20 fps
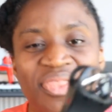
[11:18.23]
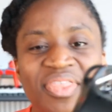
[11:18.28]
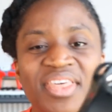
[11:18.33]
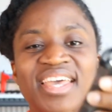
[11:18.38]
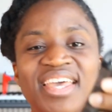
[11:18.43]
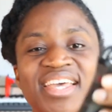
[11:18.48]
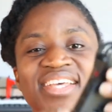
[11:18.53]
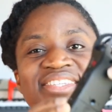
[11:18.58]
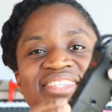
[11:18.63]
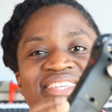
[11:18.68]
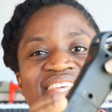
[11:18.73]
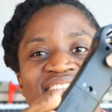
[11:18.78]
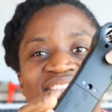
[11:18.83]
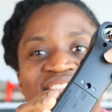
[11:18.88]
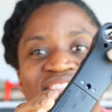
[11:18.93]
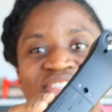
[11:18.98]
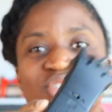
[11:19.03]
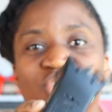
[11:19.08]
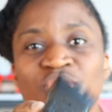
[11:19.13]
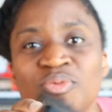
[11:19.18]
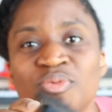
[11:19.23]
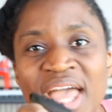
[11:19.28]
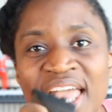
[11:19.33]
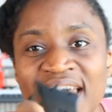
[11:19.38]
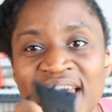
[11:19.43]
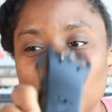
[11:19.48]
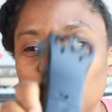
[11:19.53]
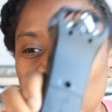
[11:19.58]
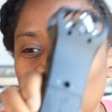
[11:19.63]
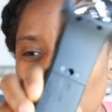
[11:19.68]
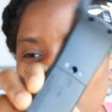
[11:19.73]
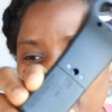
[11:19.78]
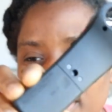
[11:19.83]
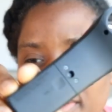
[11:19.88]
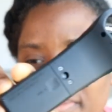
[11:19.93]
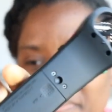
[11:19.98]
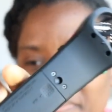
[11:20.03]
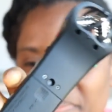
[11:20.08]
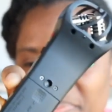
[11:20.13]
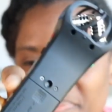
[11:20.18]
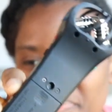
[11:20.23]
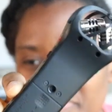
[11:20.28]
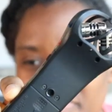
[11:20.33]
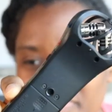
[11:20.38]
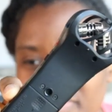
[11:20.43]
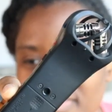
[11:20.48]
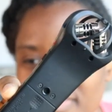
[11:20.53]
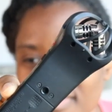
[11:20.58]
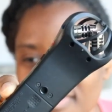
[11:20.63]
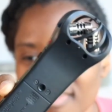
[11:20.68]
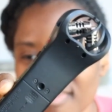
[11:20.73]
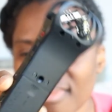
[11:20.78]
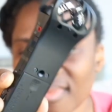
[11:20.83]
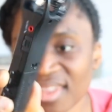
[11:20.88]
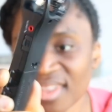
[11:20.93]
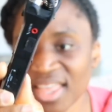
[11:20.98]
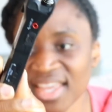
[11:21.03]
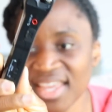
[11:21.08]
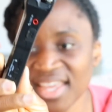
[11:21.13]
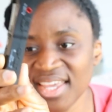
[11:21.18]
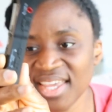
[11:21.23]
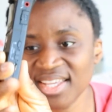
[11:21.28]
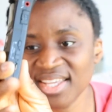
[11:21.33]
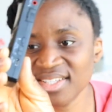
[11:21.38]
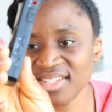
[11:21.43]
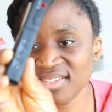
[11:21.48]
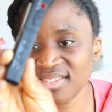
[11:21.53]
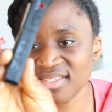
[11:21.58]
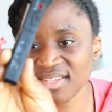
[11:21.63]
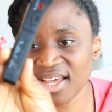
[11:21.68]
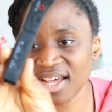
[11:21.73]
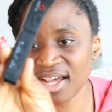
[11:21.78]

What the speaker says: this, the Zoom H1, it's